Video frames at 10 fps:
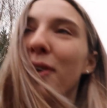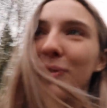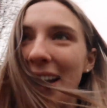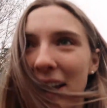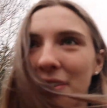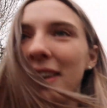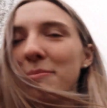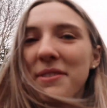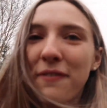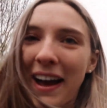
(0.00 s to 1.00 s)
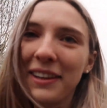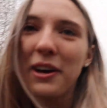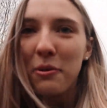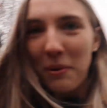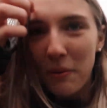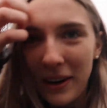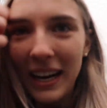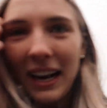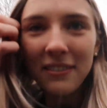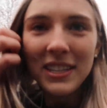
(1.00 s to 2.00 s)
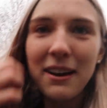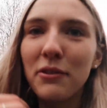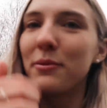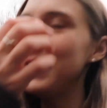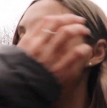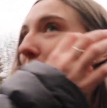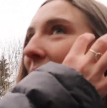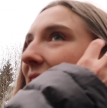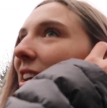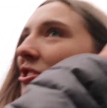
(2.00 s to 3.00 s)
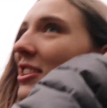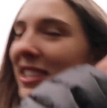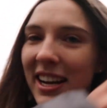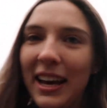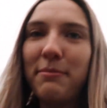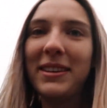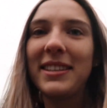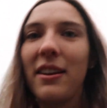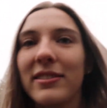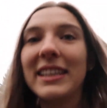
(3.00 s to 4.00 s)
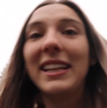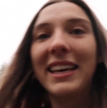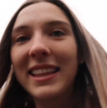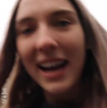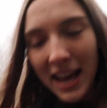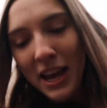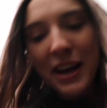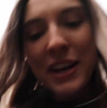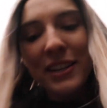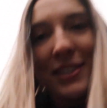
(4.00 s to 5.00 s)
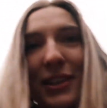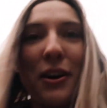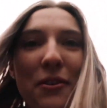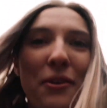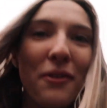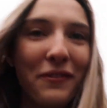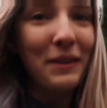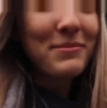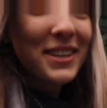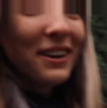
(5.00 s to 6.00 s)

right now her name's Philo, but we're gonna have to have a renaming session tonight because I don't really like that. So the whole fam's